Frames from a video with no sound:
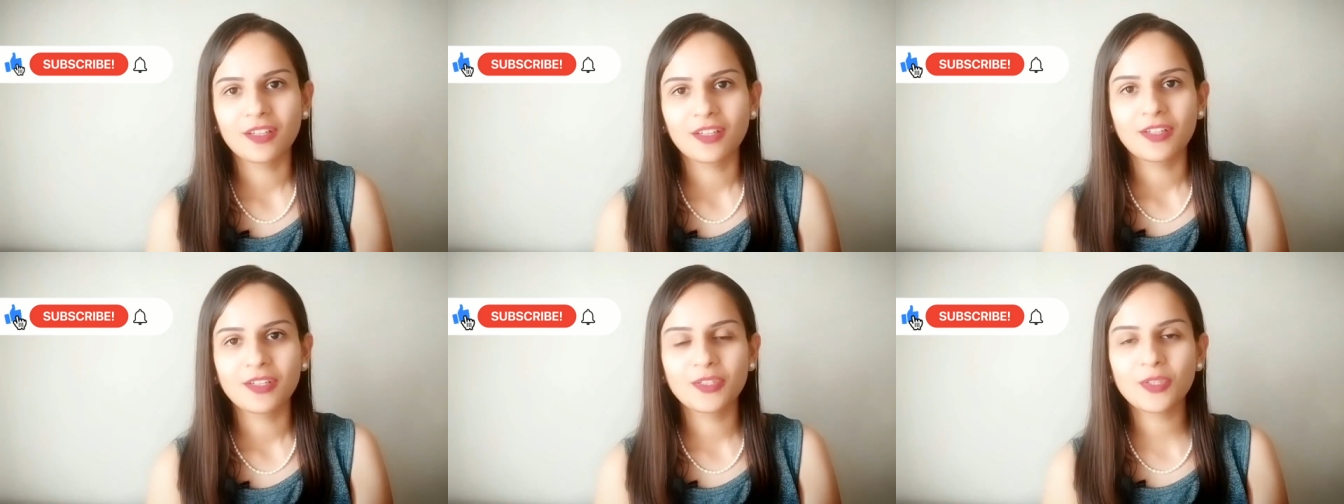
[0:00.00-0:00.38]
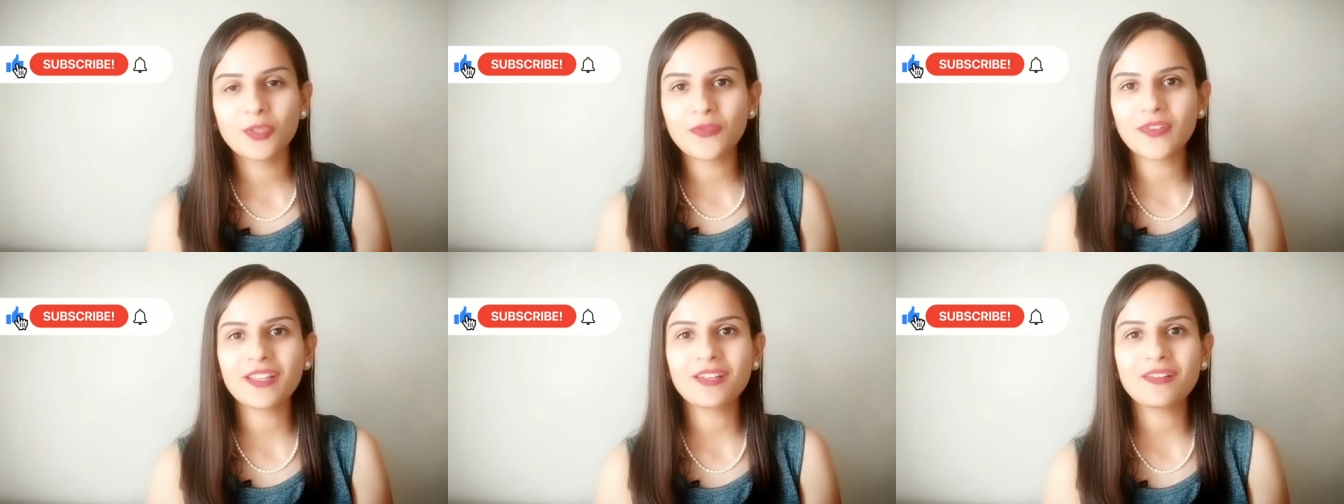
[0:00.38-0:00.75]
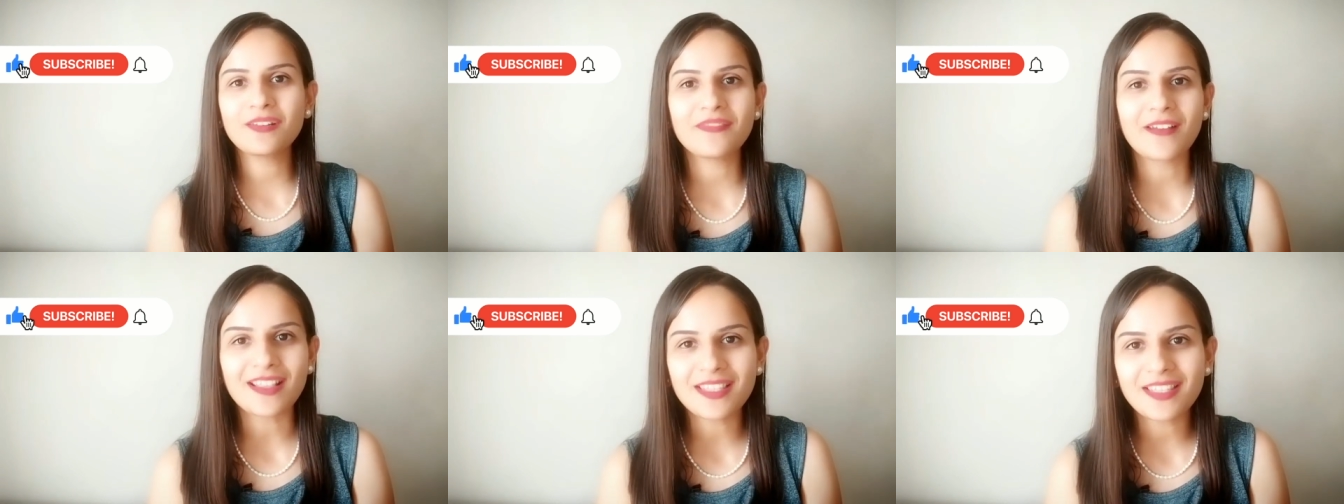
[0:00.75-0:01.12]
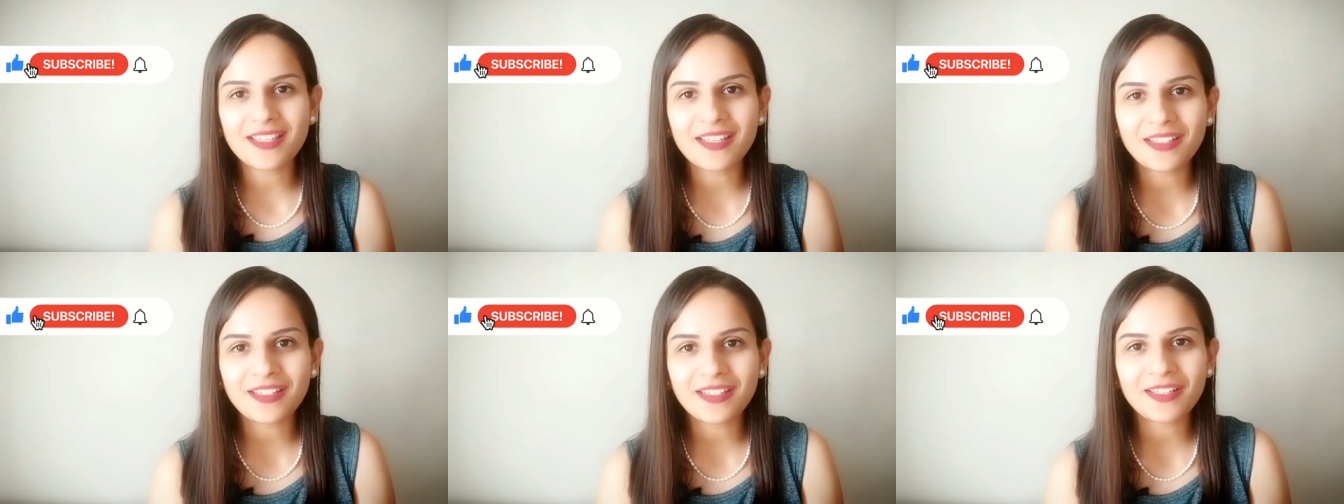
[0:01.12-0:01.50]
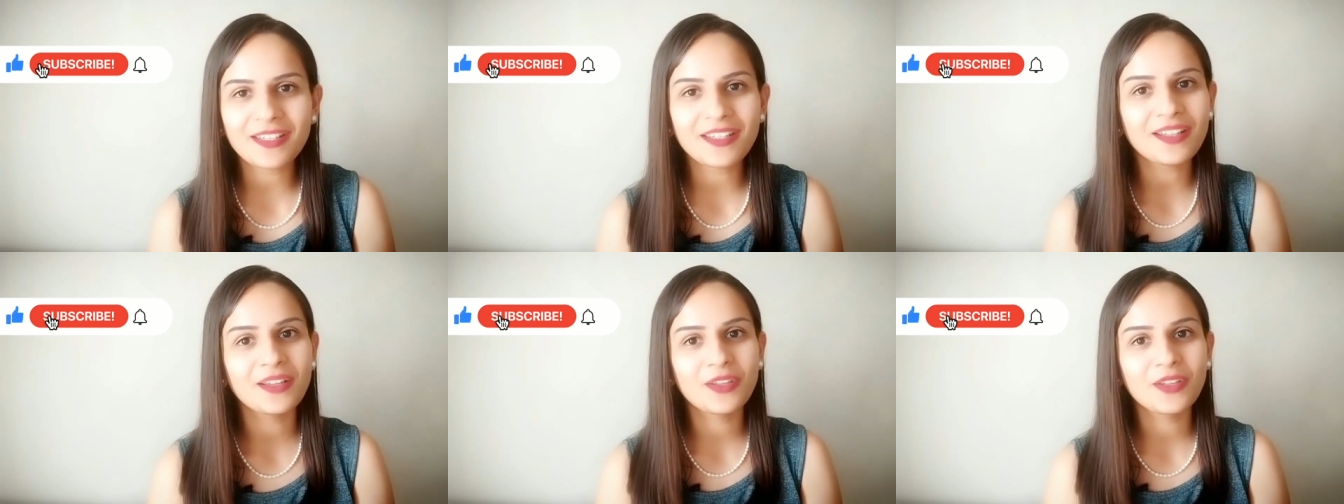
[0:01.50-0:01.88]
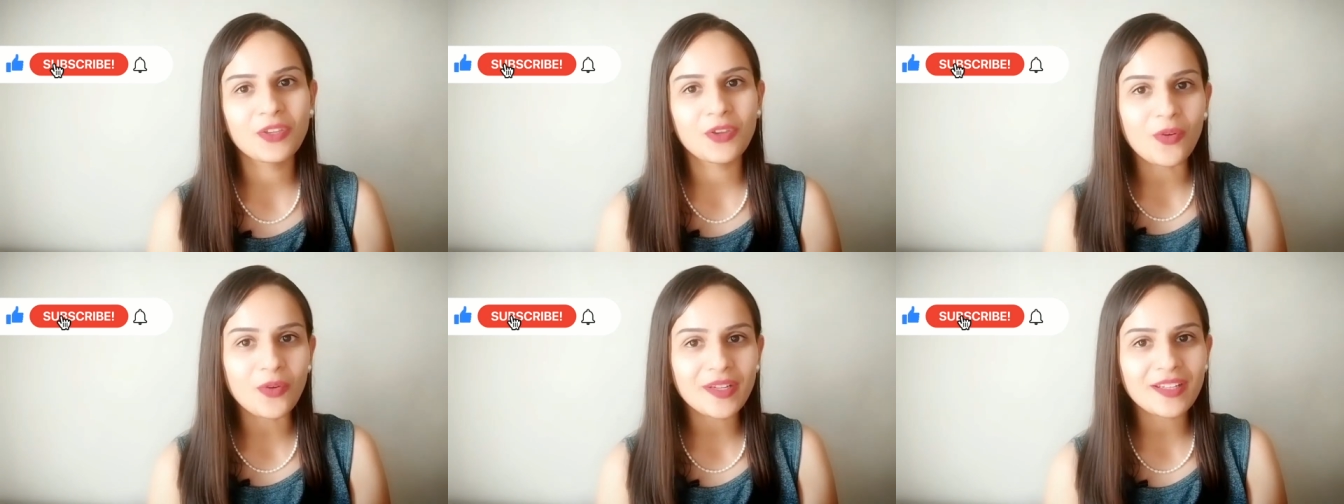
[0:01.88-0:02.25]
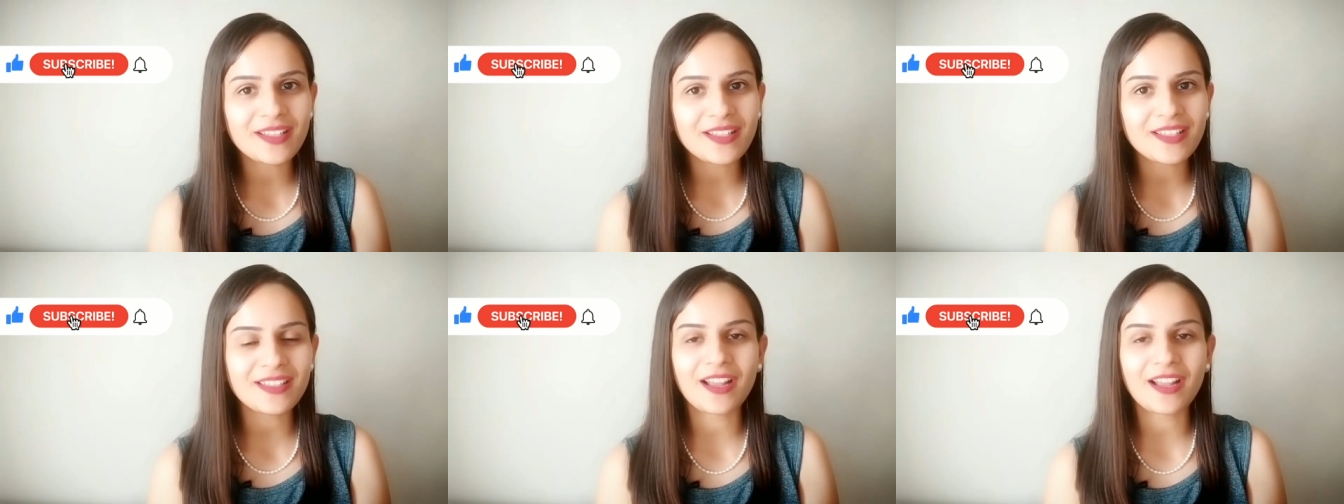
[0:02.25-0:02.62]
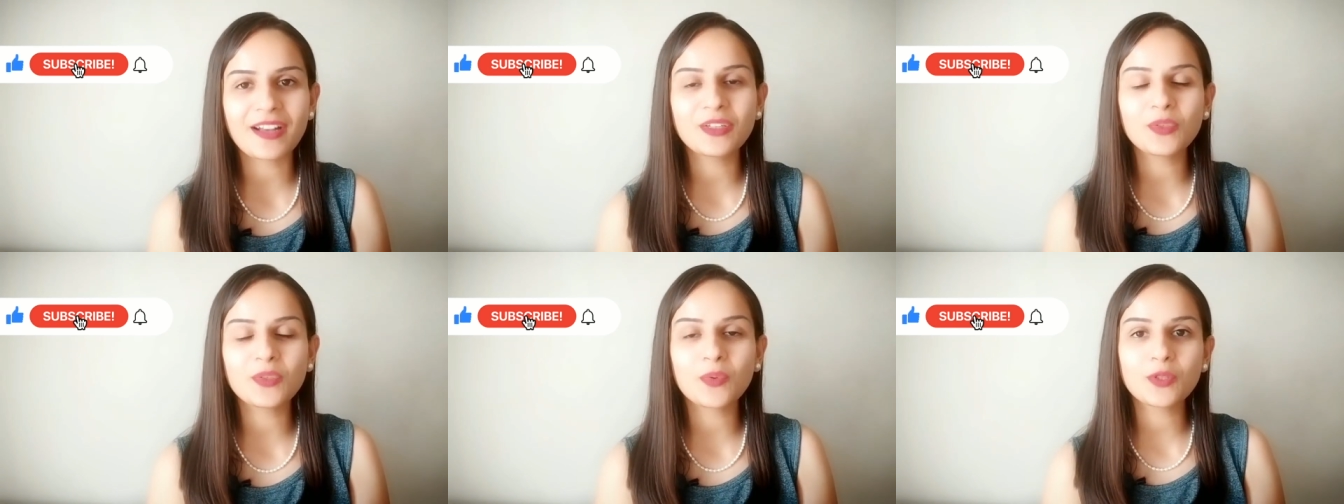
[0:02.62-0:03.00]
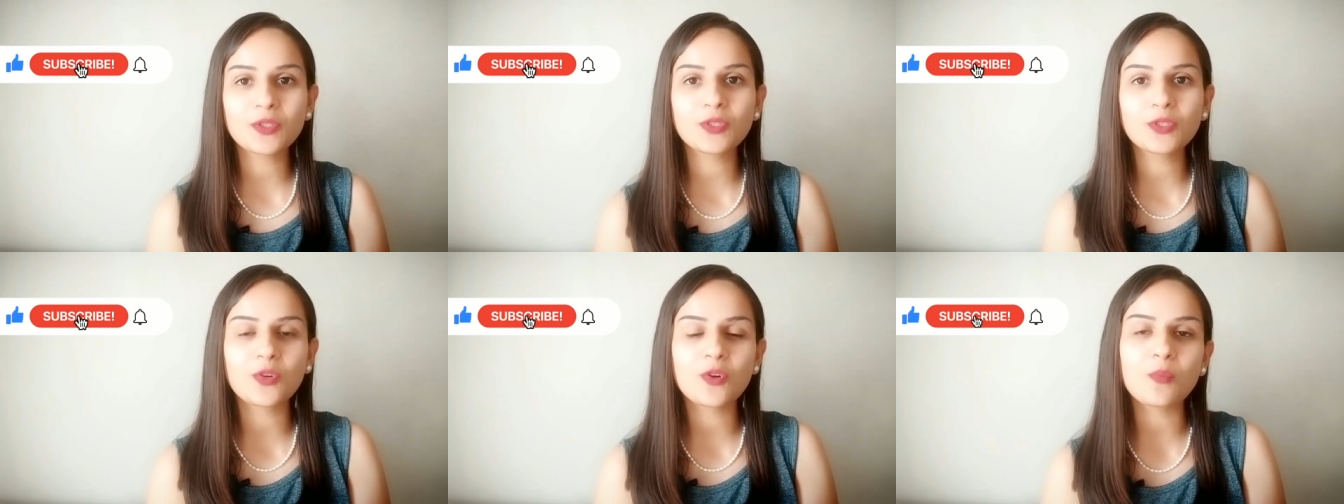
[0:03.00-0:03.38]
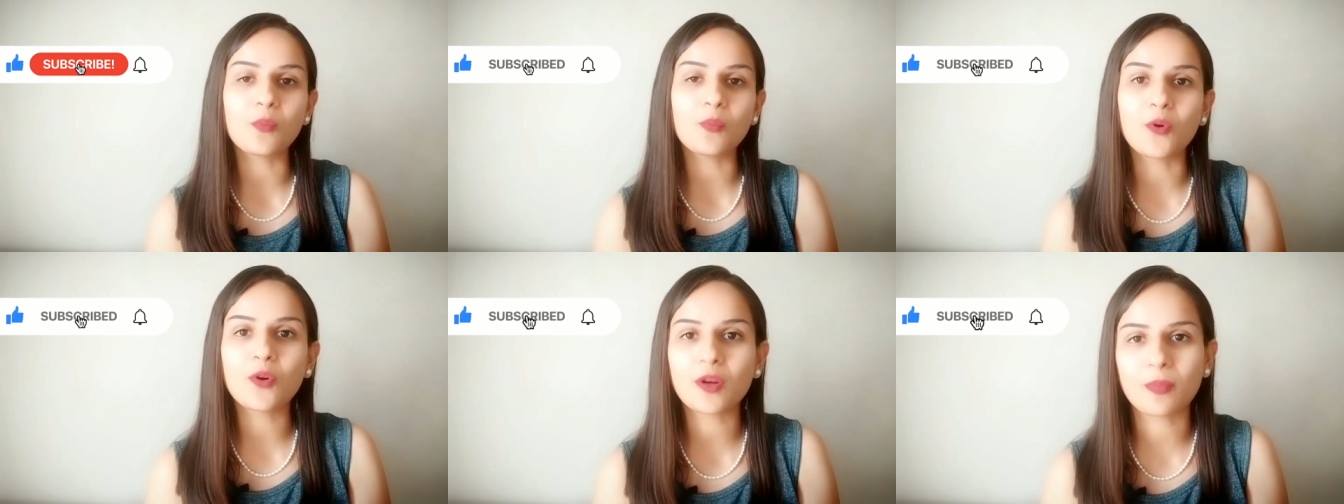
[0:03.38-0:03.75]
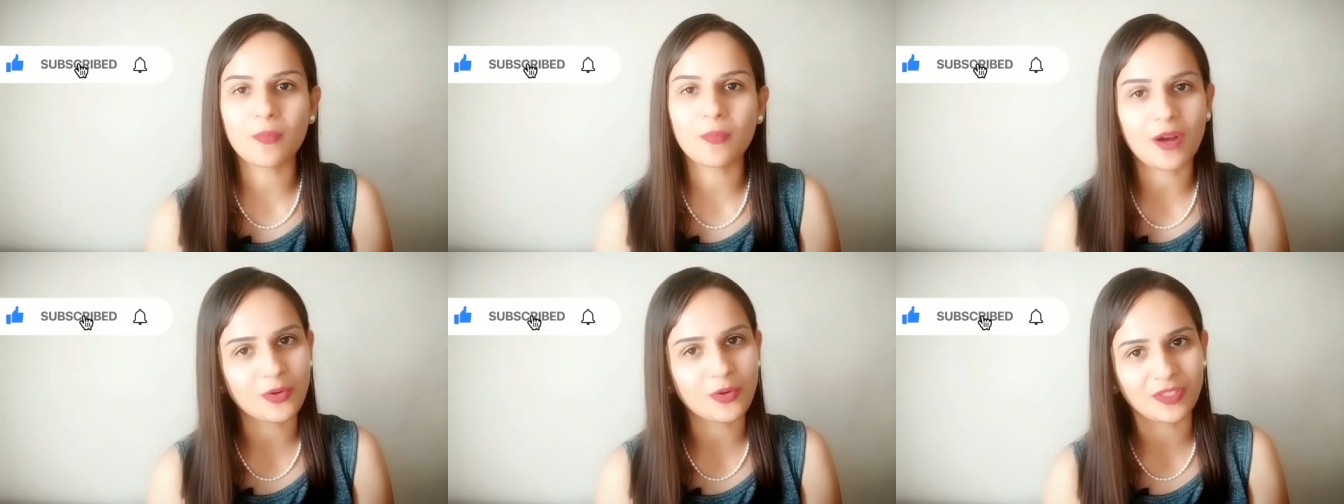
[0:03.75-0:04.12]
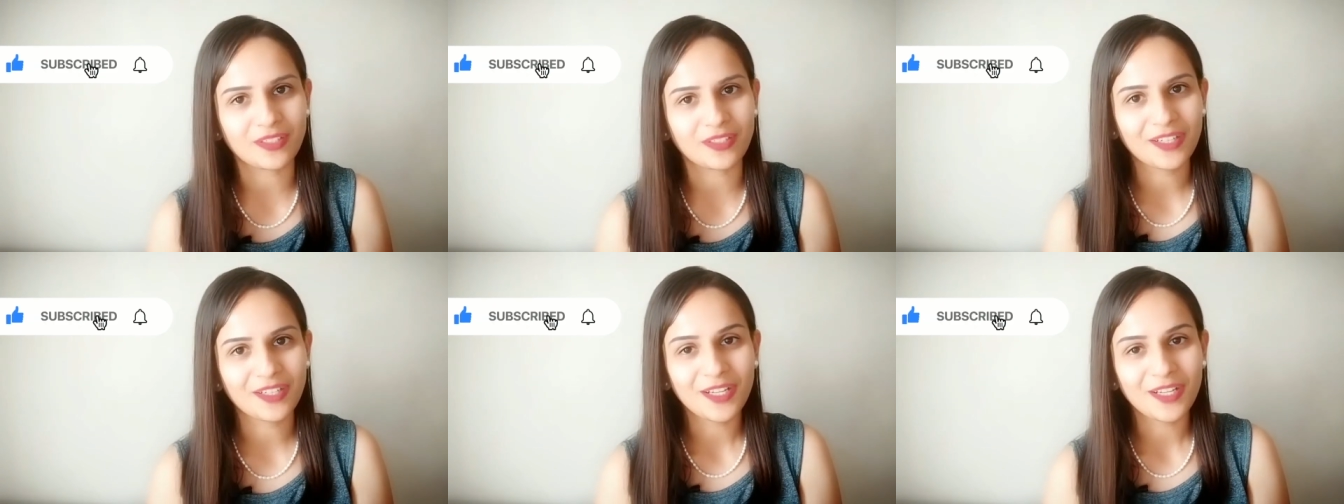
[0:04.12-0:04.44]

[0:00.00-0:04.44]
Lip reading: You feel fascinated, curious, and you want to know more about it.